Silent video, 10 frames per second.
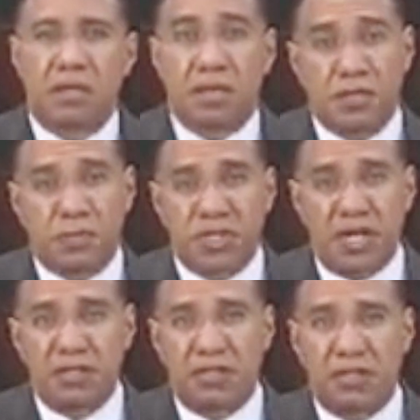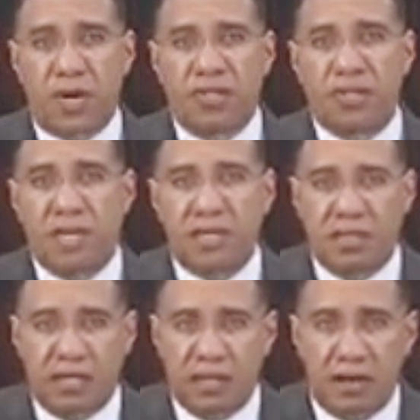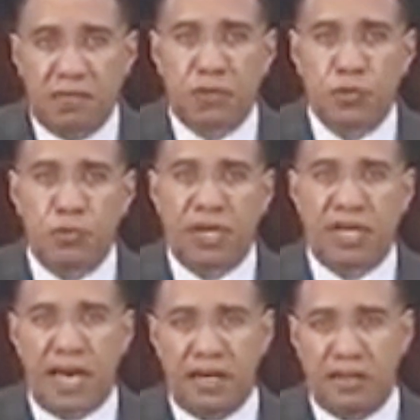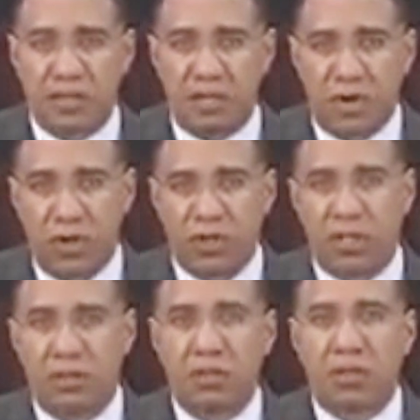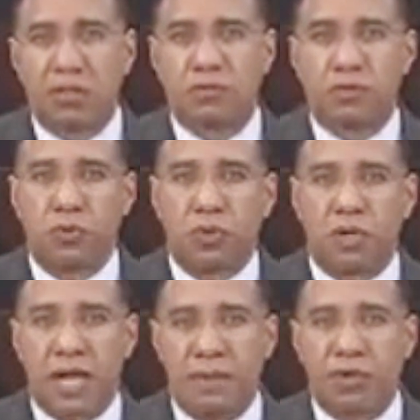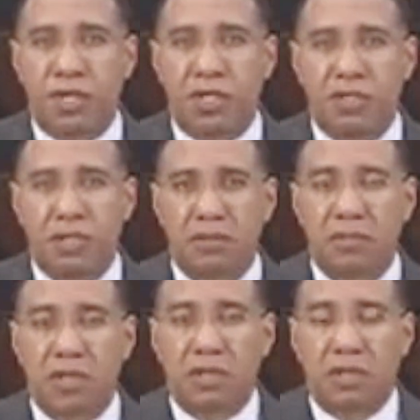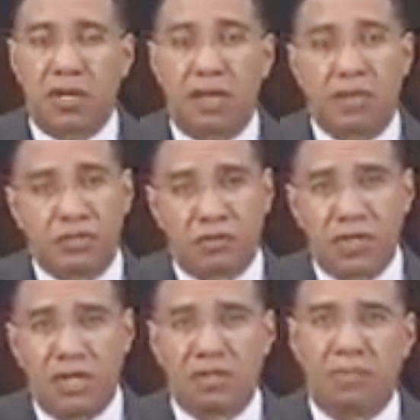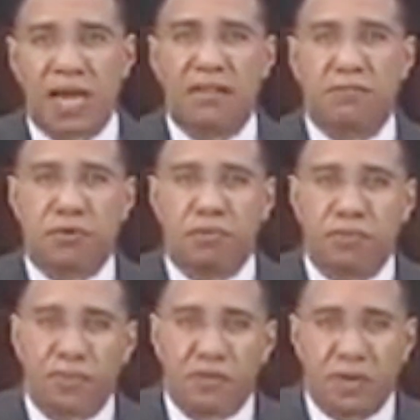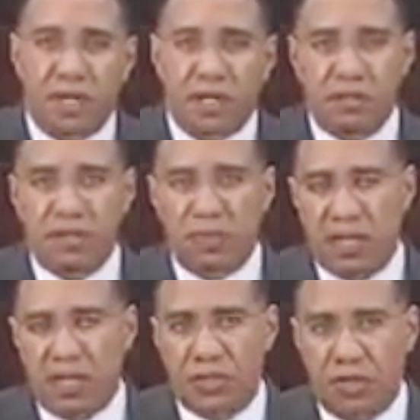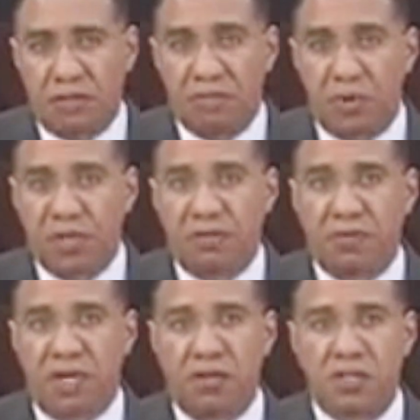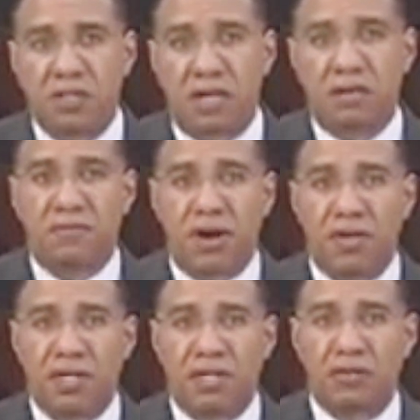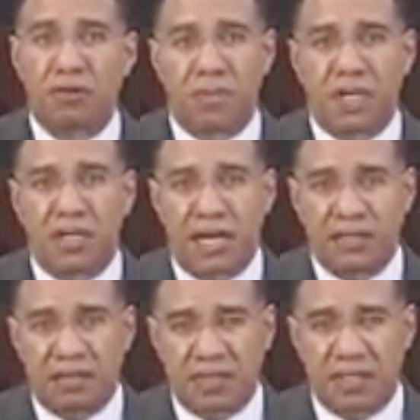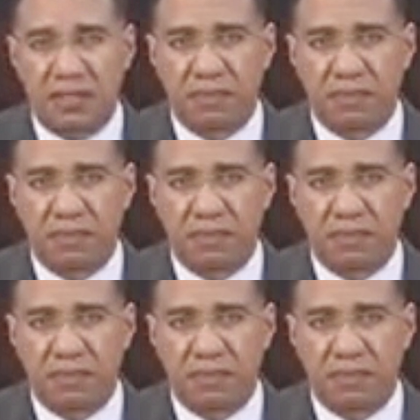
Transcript: This presents the possibility of super gangs emerging through collaboration, and this creates a platform for the insemination of more nefarious and foreign criminal activity.